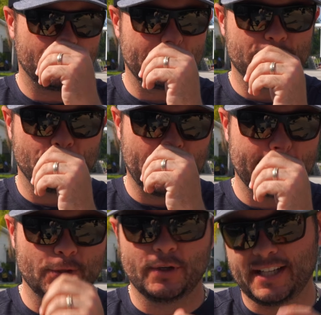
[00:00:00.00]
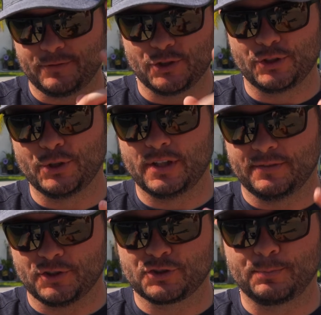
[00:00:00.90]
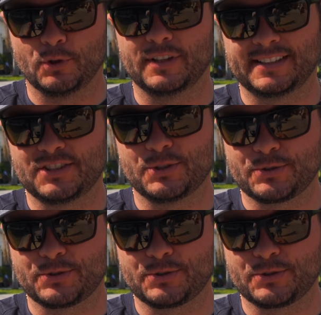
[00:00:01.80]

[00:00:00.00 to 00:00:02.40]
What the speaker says: that you're not doing if you're spooling this